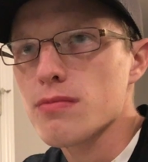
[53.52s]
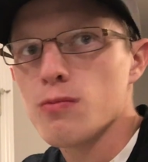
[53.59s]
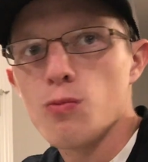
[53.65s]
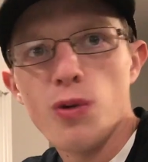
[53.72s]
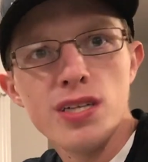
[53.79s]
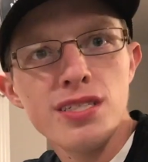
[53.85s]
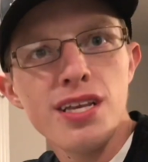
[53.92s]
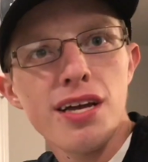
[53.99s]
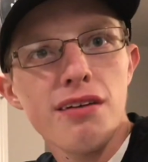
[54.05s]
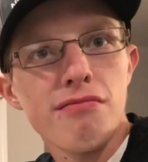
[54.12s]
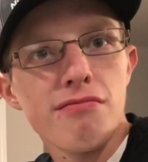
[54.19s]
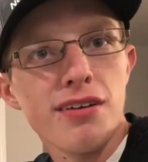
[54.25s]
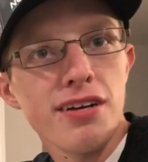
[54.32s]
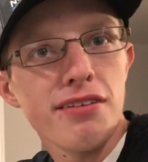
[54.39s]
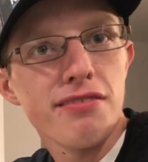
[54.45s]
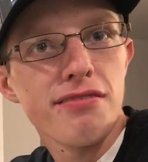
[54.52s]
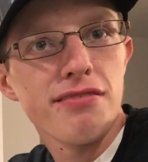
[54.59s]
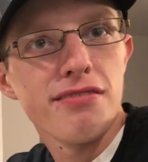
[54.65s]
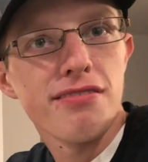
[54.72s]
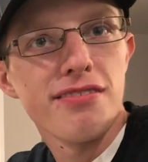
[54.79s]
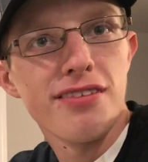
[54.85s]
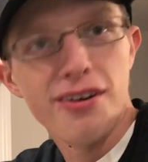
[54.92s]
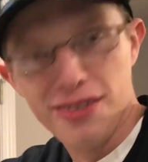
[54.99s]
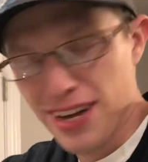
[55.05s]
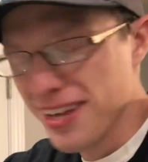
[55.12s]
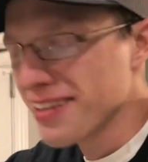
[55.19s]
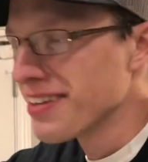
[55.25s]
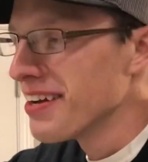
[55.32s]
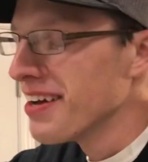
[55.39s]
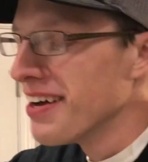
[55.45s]
Wednesday, right? Okay.
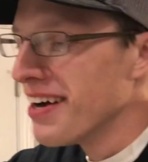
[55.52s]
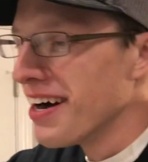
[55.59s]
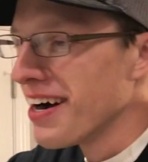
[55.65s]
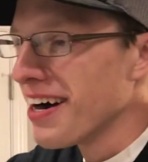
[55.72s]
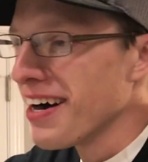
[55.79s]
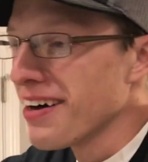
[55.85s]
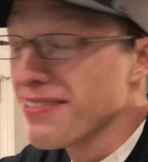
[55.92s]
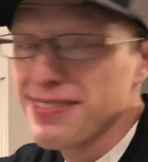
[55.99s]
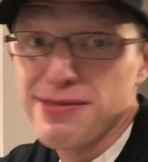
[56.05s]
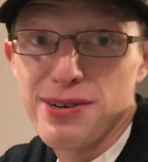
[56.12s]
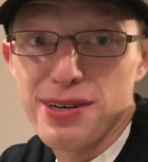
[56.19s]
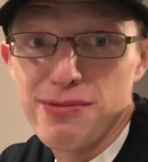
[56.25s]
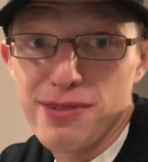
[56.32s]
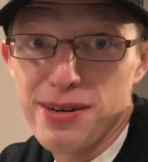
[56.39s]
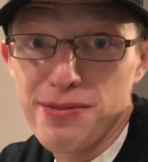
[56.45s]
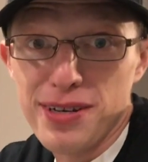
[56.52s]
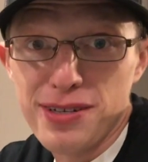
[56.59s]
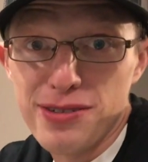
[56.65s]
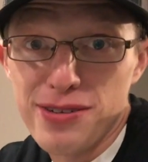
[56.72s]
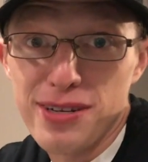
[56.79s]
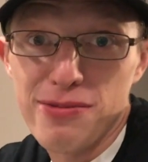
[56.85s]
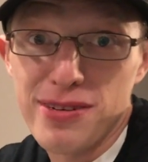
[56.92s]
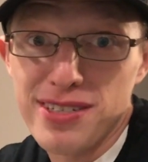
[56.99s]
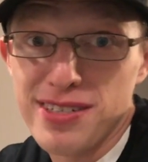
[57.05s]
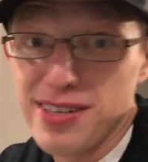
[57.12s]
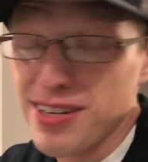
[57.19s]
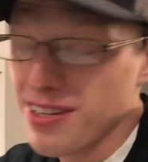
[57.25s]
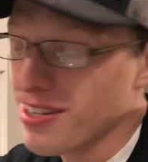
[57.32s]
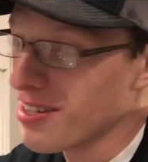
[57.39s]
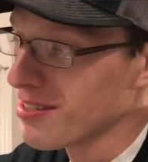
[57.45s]
Want to make sure I didn't want to take
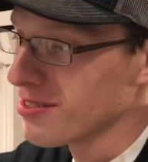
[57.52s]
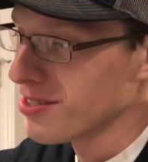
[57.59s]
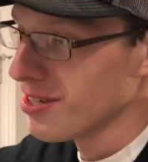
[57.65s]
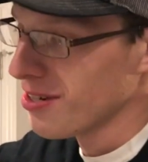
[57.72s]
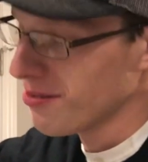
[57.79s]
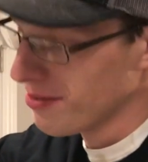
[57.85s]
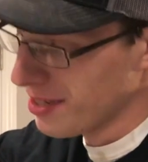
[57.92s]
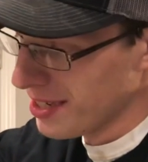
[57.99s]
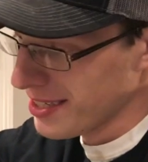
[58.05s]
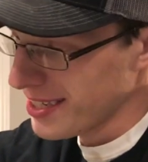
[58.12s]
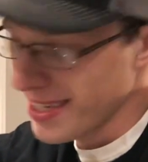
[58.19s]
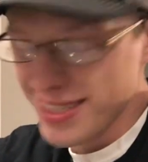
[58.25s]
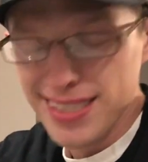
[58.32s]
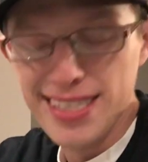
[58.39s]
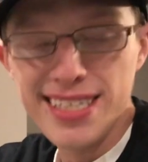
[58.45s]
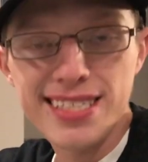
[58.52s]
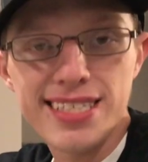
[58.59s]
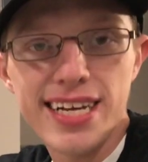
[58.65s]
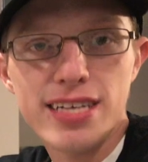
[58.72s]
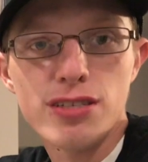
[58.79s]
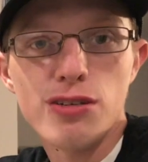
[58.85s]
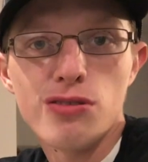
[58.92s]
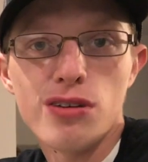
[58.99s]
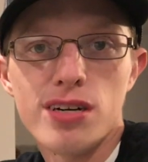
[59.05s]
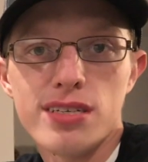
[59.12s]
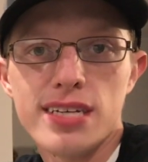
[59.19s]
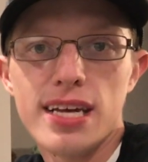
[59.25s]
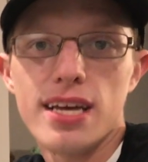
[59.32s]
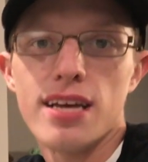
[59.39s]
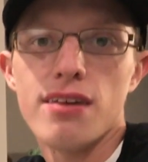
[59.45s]
that long. So it didn't take too long to
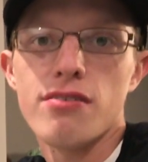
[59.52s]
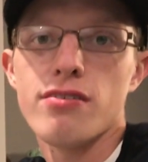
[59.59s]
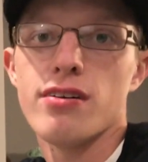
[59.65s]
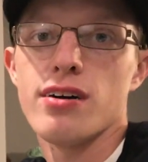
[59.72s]
get here.